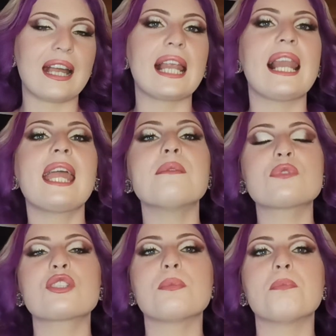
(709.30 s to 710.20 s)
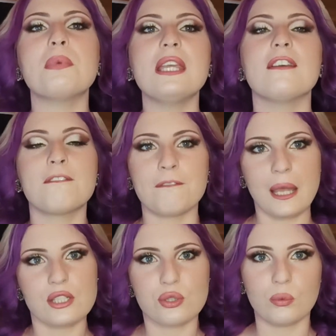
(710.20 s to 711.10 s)
claim to be
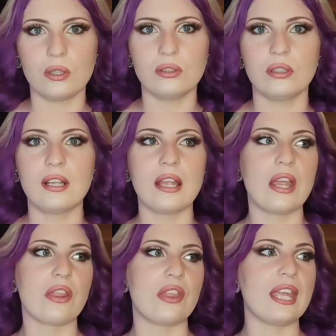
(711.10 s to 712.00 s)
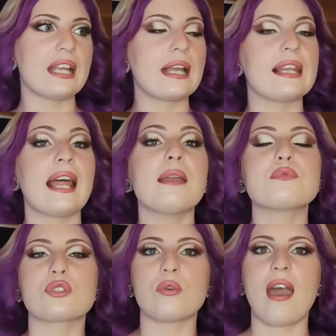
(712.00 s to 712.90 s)
factual. They
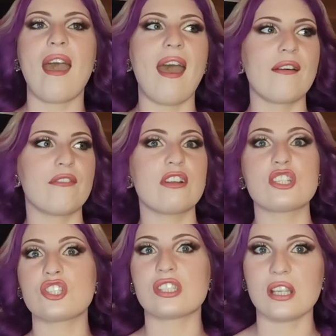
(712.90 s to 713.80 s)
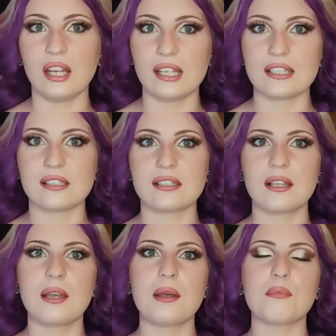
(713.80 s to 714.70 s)
claim to have studies,
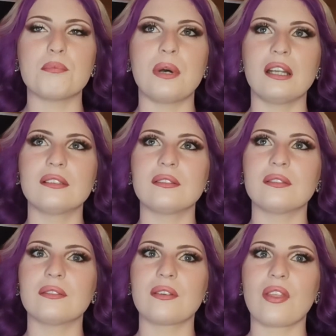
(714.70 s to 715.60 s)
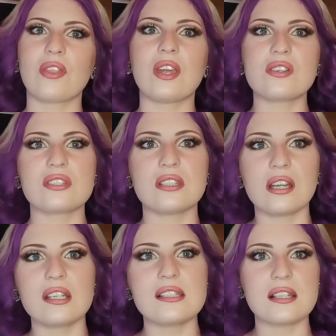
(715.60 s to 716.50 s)
but their
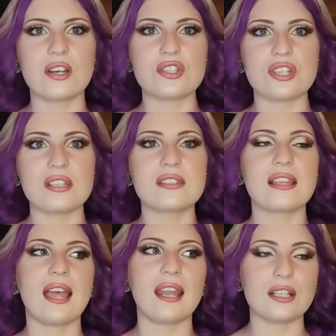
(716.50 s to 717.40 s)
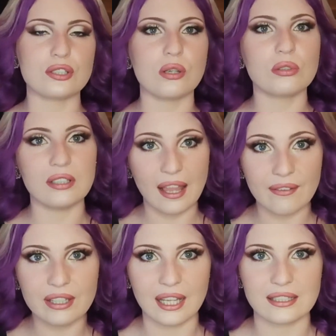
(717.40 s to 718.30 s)
studies are just anecdotal
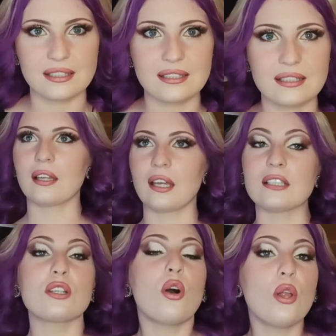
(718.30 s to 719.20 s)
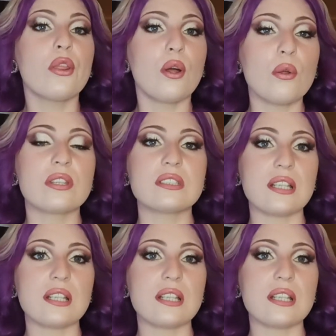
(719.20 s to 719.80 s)
evidence. And although the